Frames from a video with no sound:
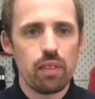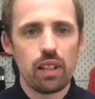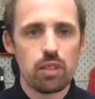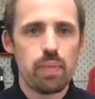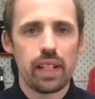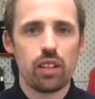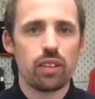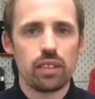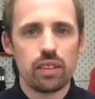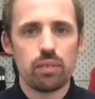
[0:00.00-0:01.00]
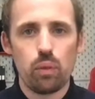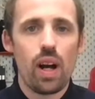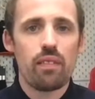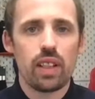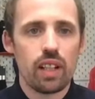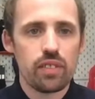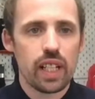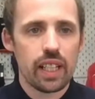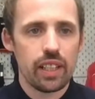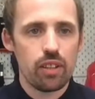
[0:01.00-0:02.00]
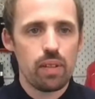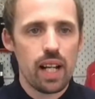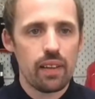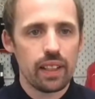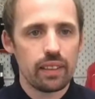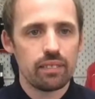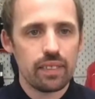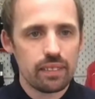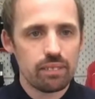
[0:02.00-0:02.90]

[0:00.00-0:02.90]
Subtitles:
in the world, depending on whatever life jacket you're wearing.